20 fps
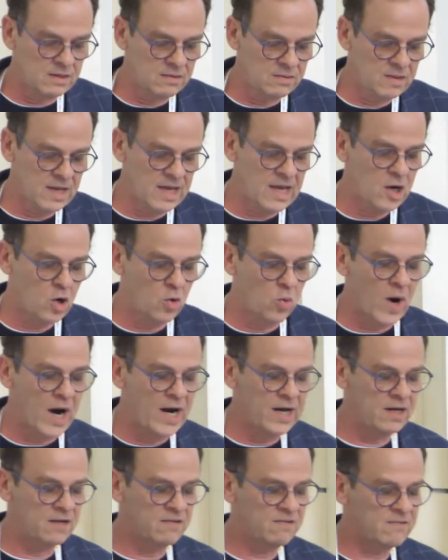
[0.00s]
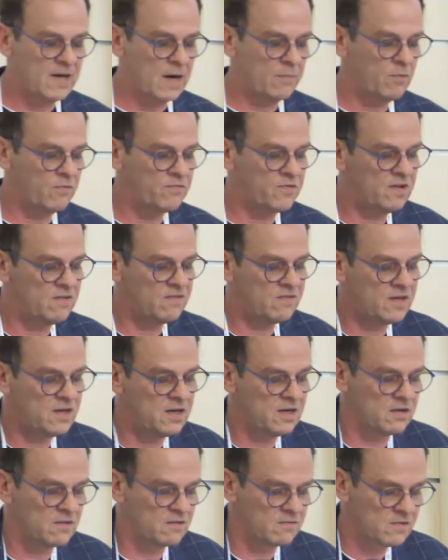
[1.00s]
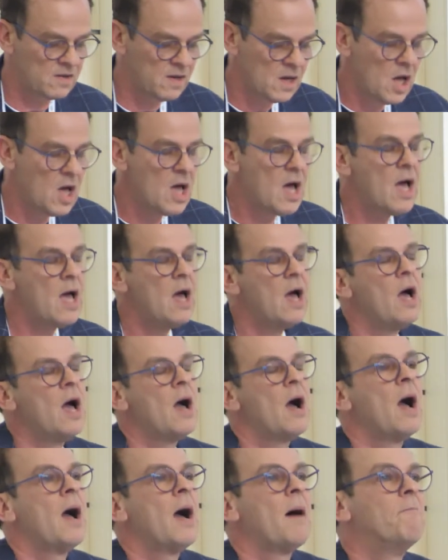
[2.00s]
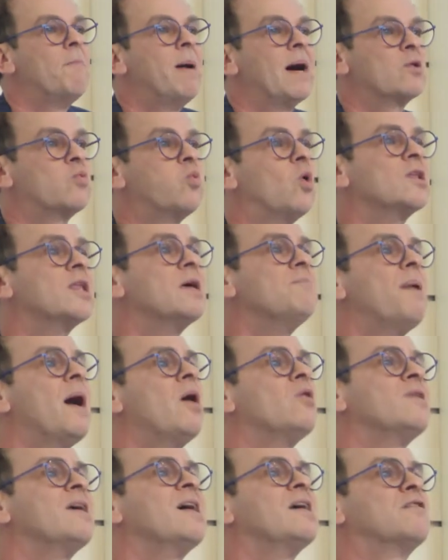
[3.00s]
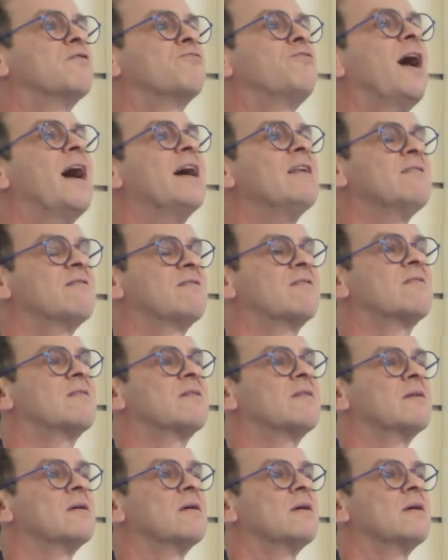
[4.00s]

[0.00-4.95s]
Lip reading: acquire some of these skills. But what about the advanced